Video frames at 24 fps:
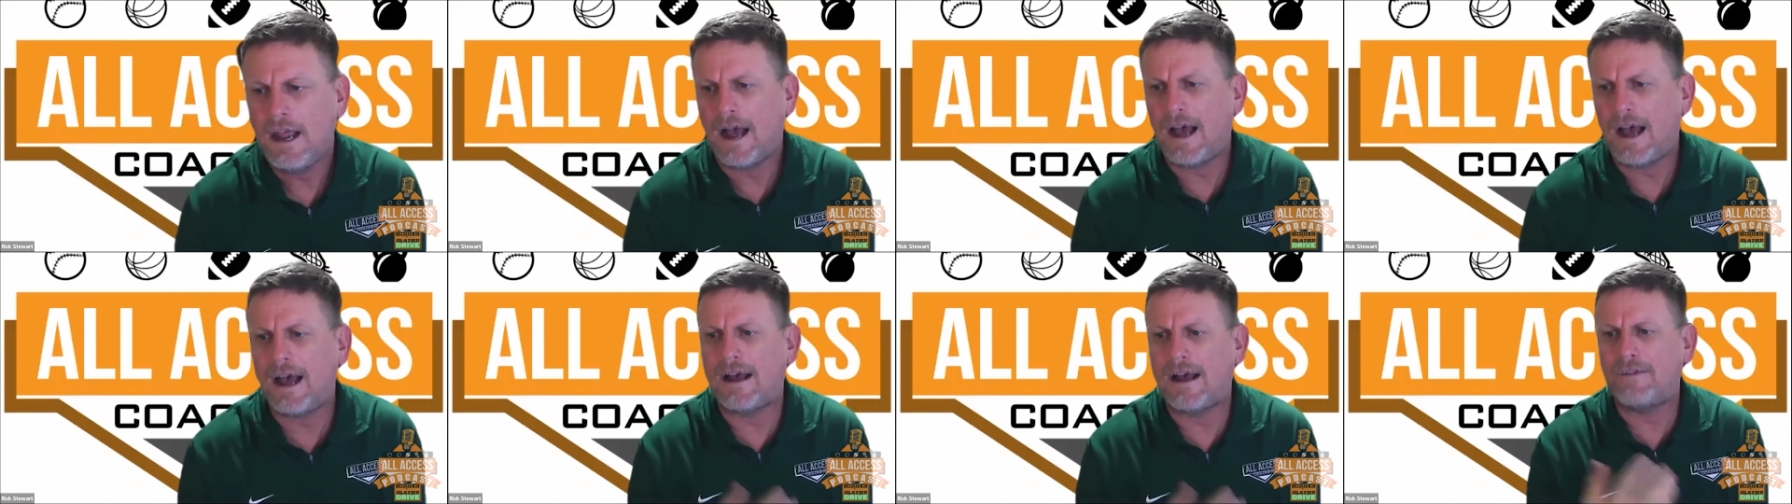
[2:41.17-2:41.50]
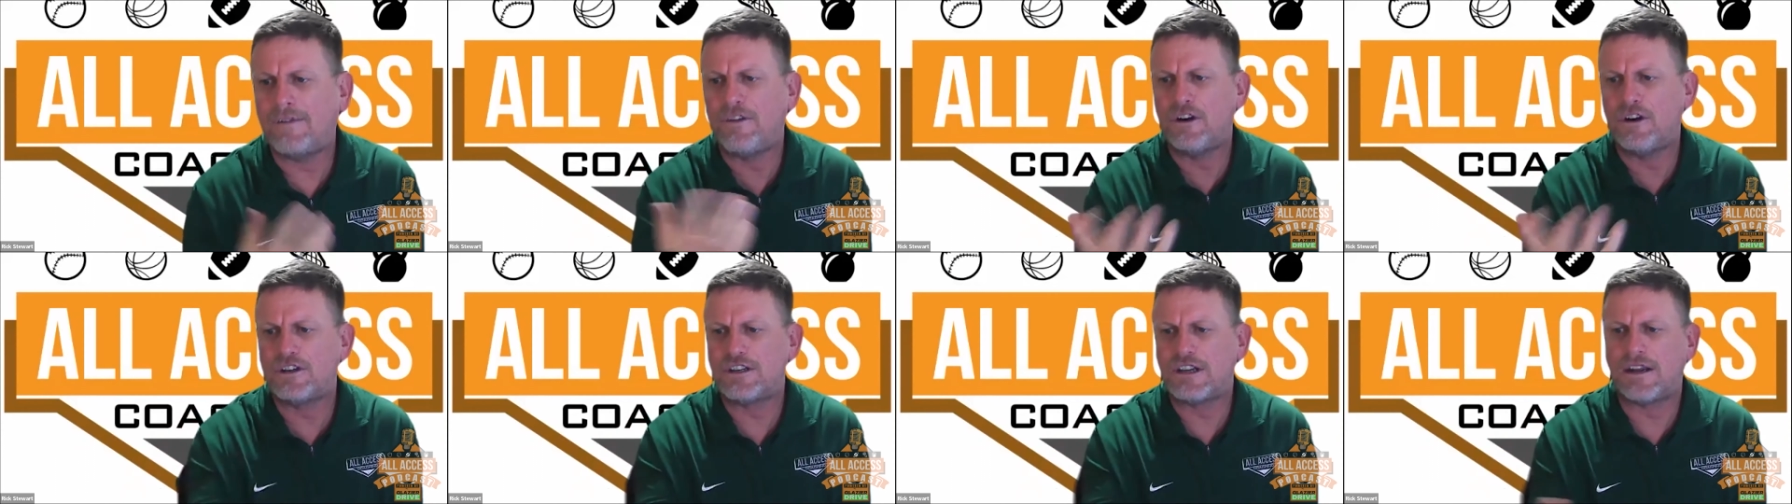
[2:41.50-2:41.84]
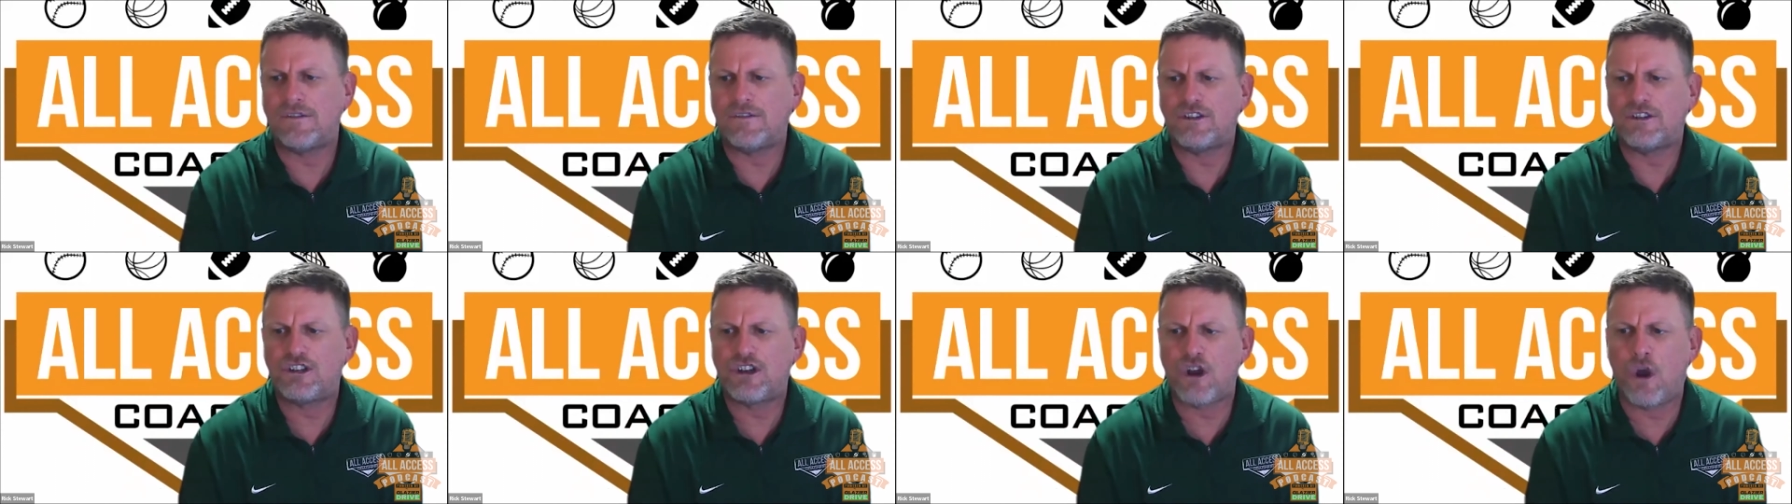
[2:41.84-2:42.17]
There's
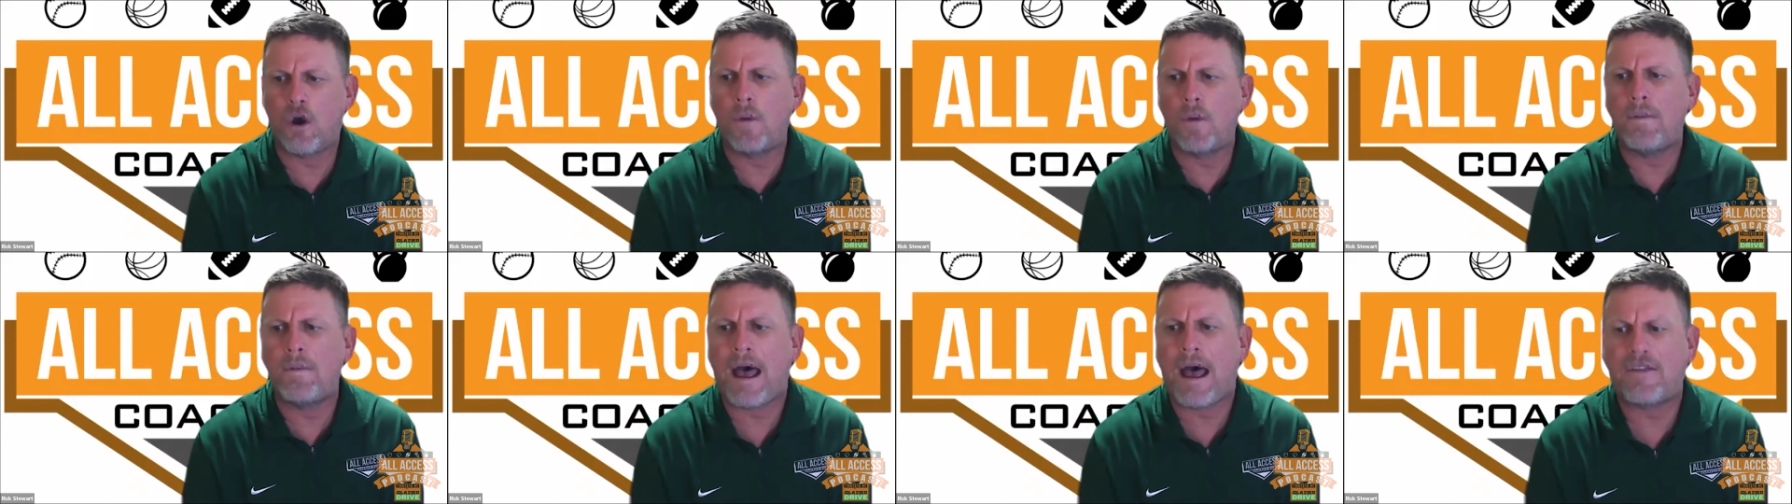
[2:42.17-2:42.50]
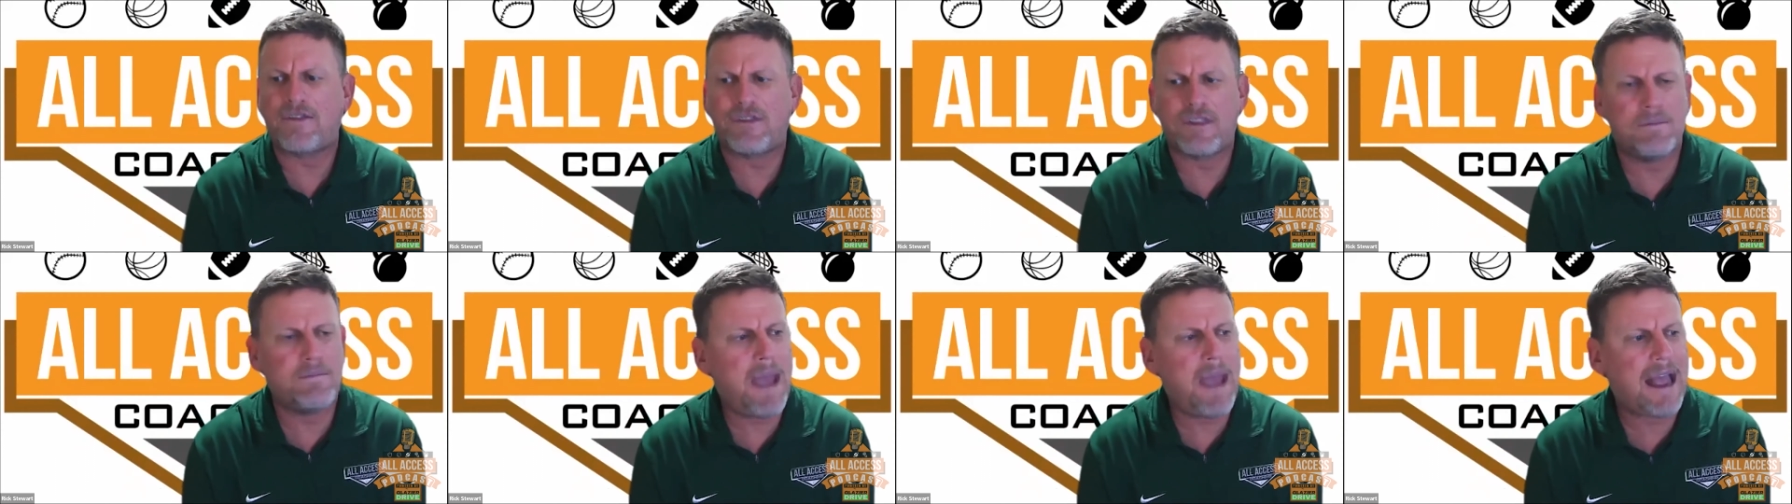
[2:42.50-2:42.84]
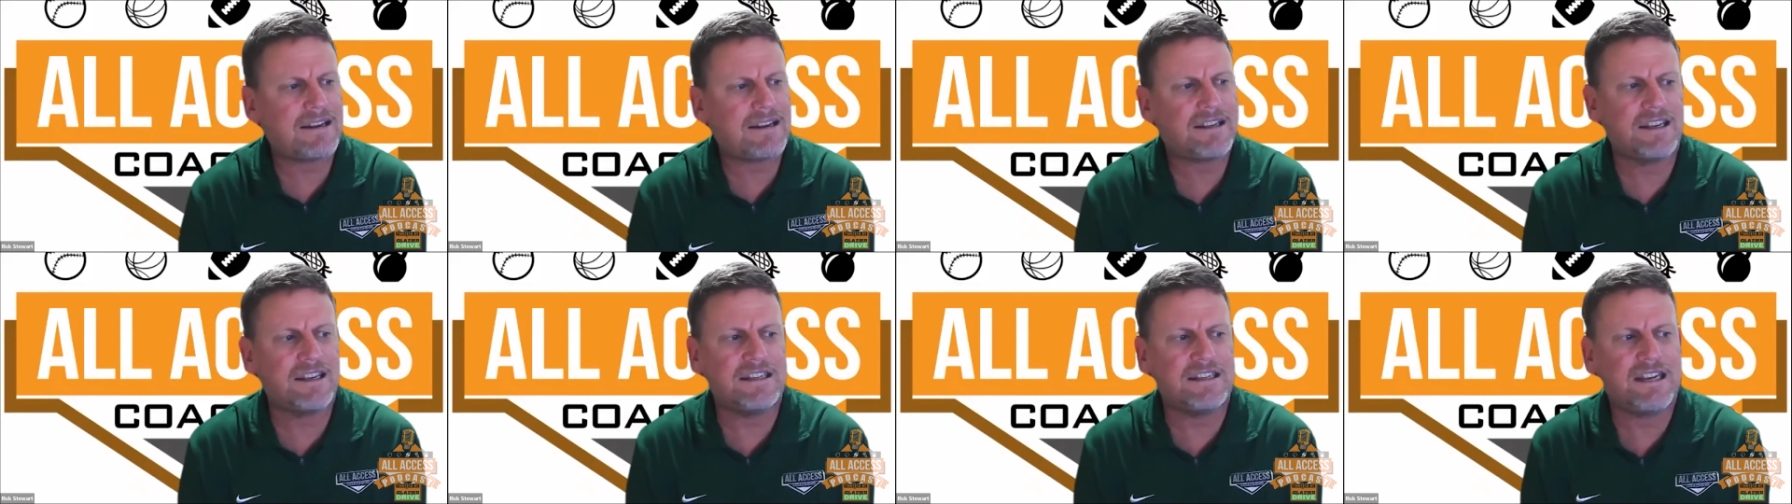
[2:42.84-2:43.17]
a show about the
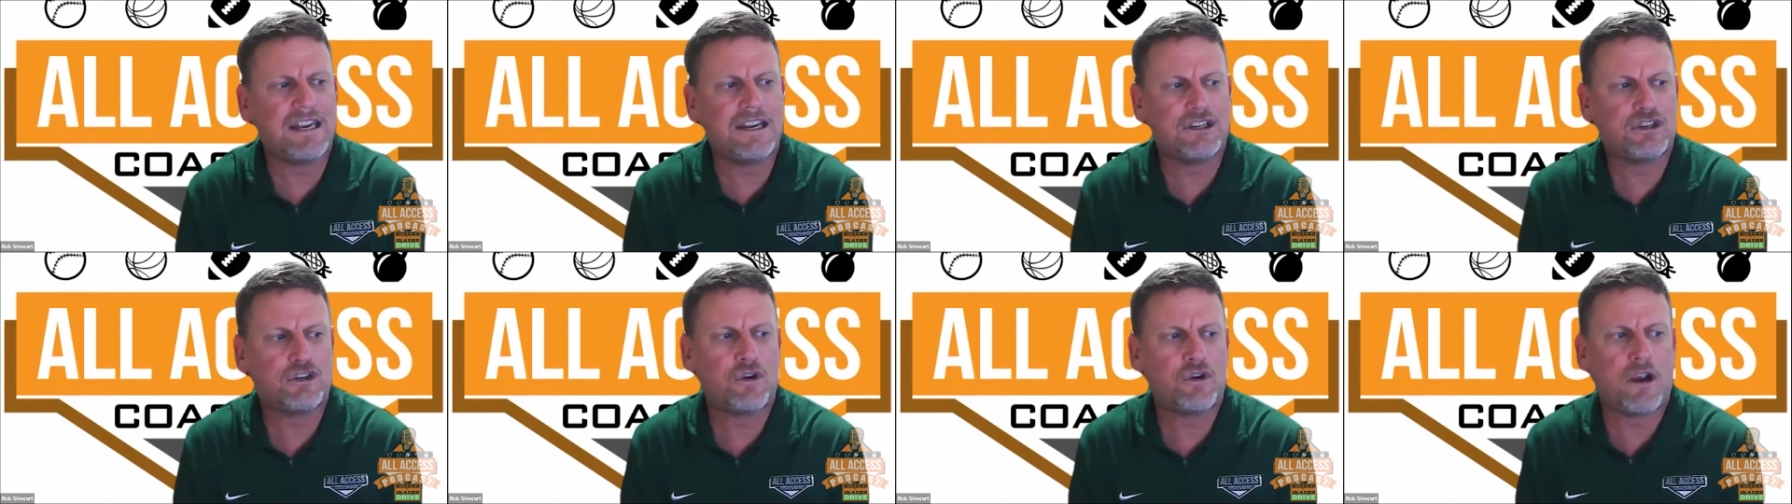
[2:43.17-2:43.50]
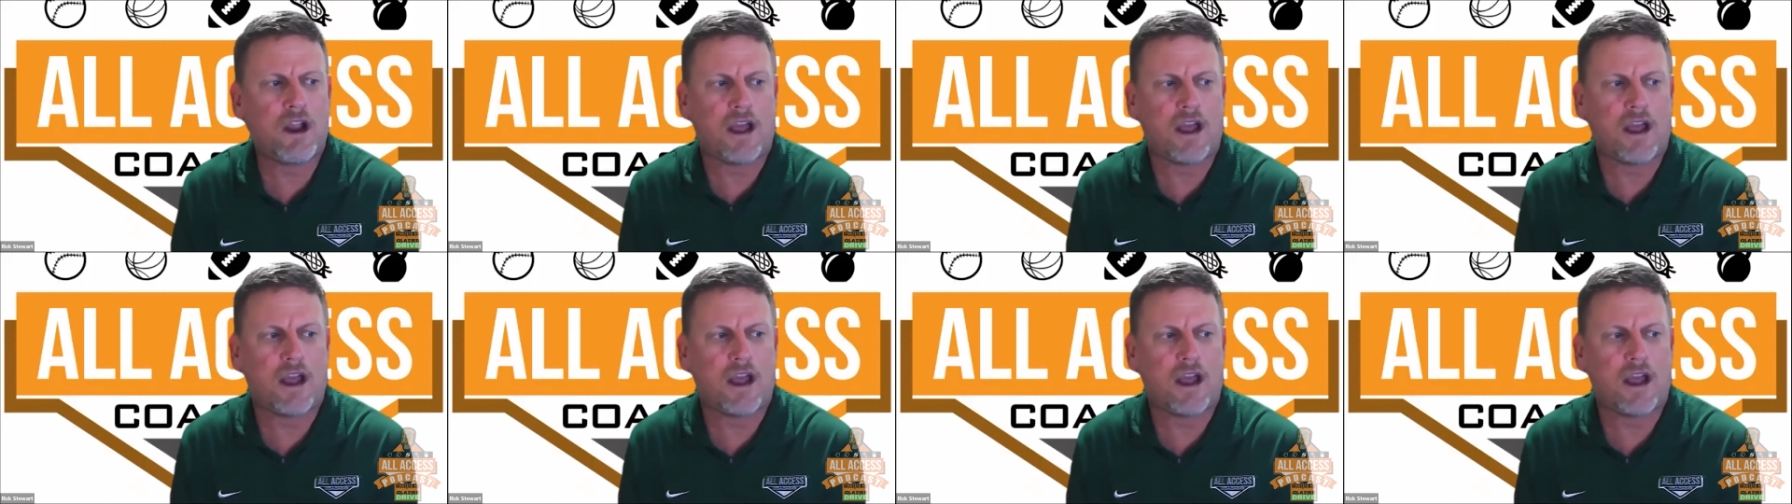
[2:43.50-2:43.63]
Massillon's history